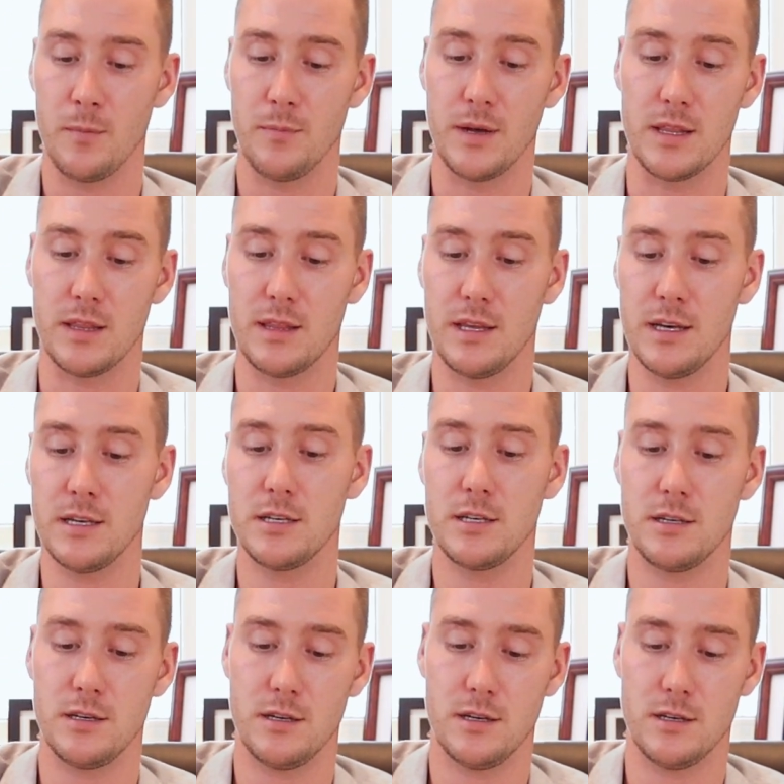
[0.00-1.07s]
But
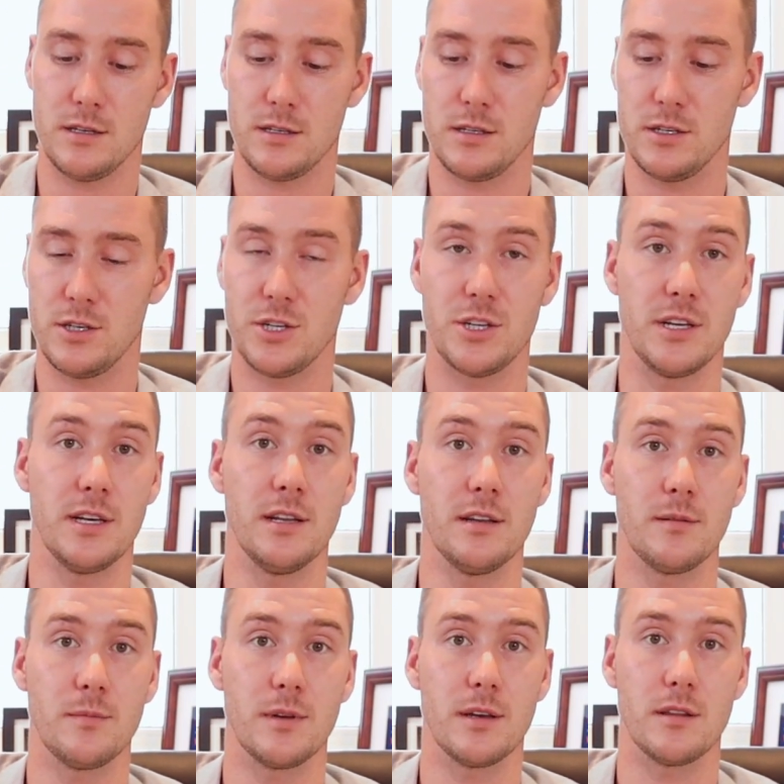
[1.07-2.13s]
this is the sheet.
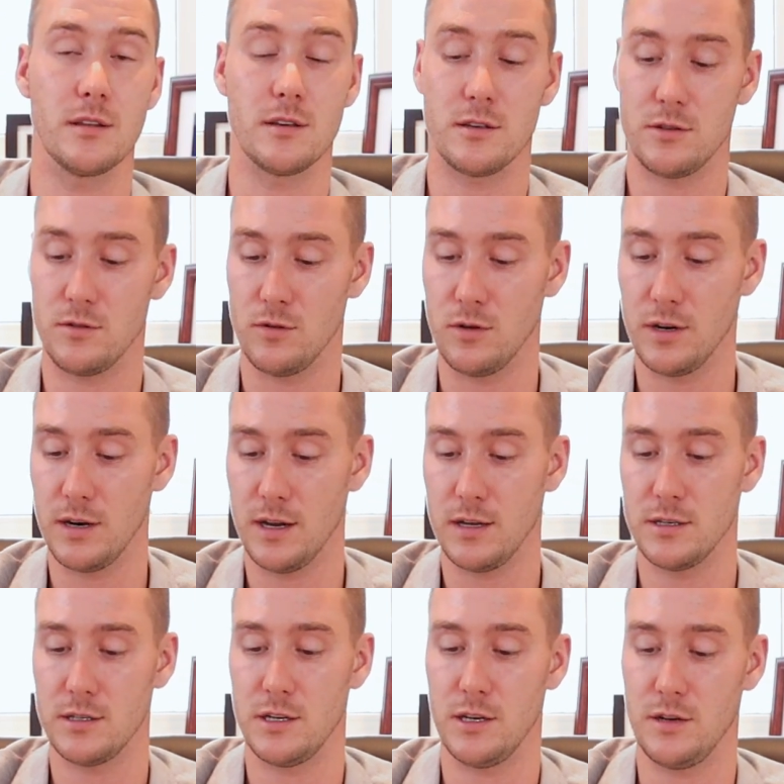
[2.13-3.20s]
It's
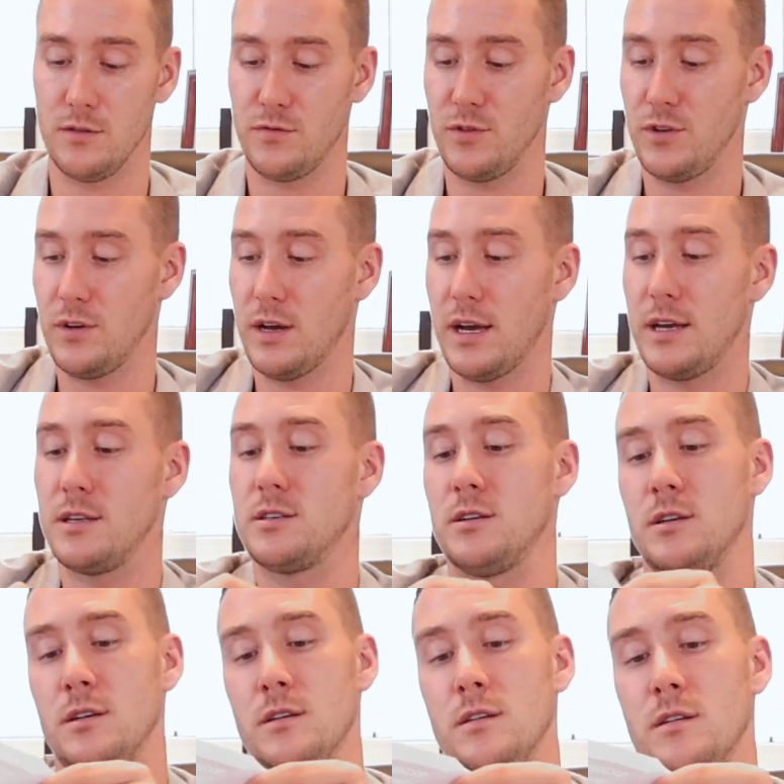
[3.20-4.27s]
organized here for you guys.
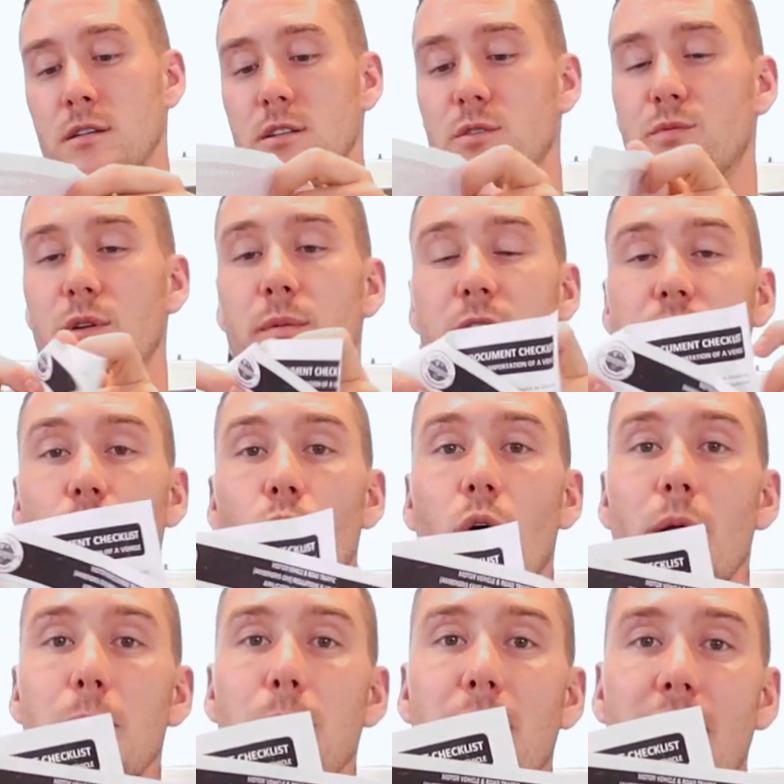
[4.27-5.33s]
Pretty much a
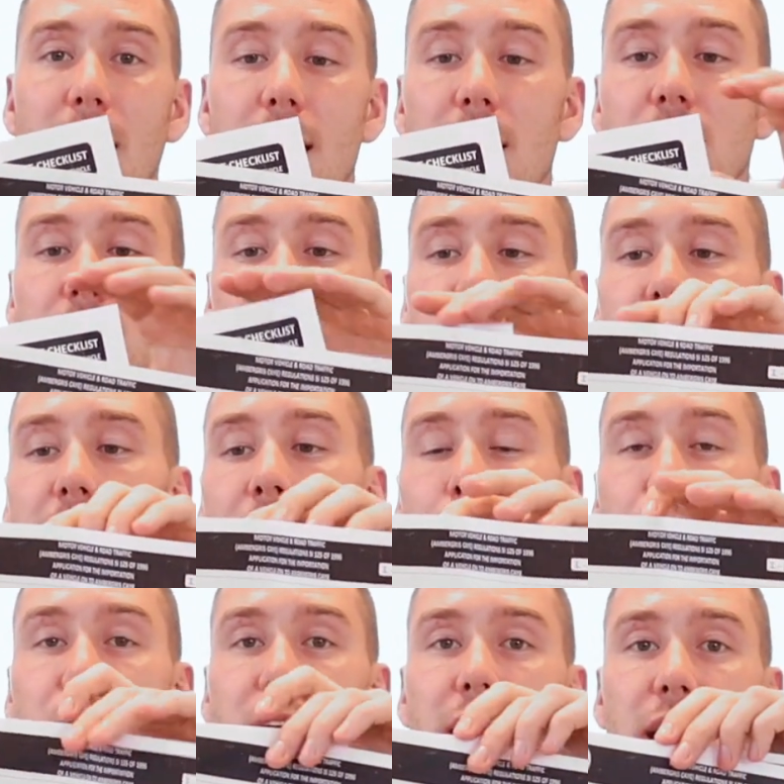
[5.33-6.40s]
one-page
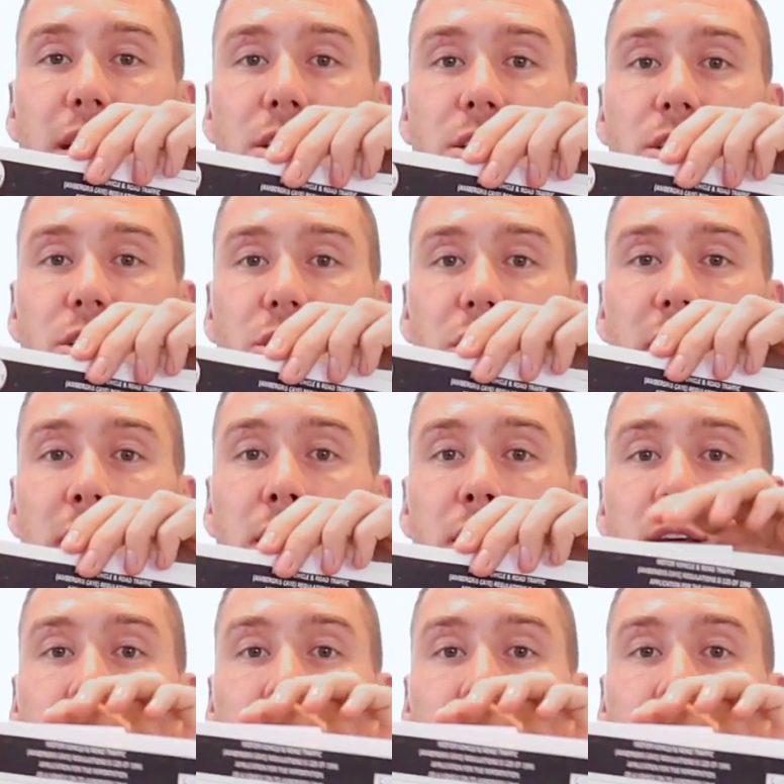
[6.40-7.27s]
application sheet,